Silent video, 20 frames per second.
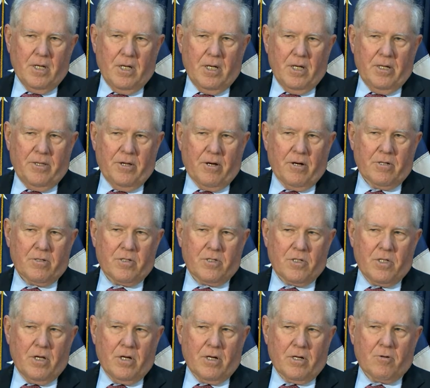And
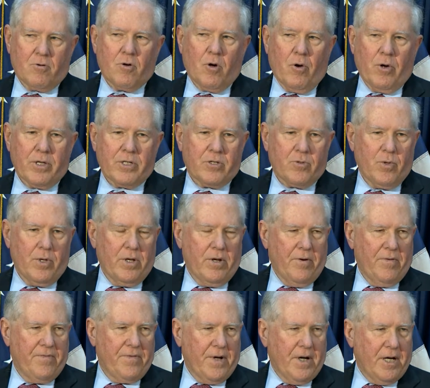they're a growing suite
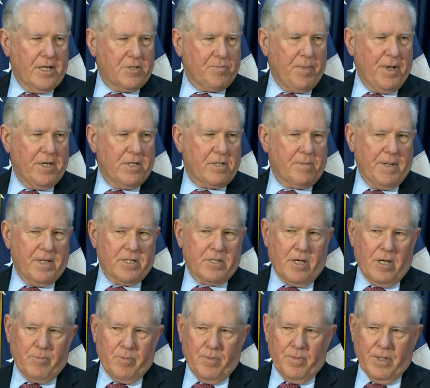of space-based
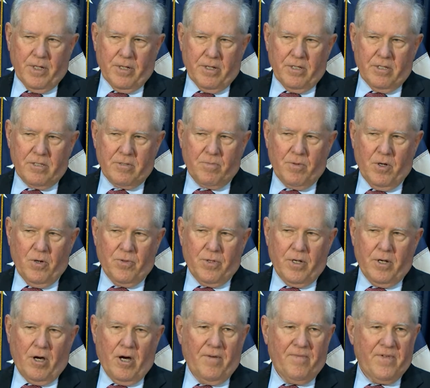capabilities, both
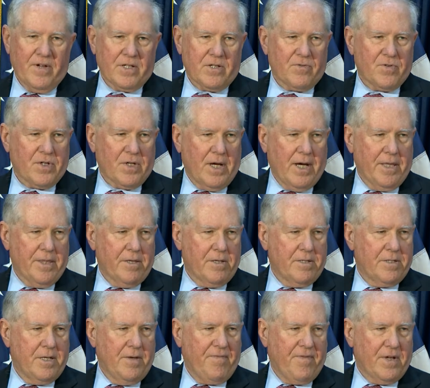on the offensive side and the
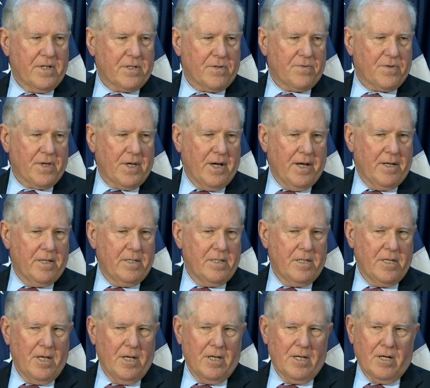defensive side,
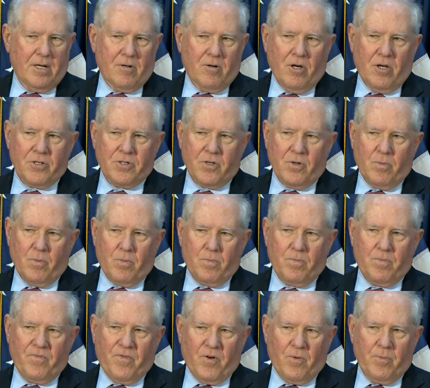are also
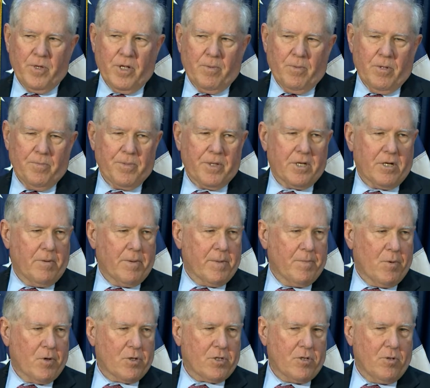formidable and becoming
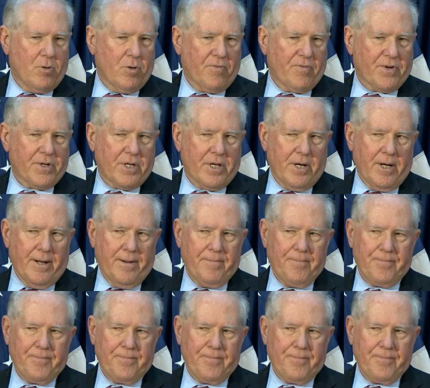more so over time.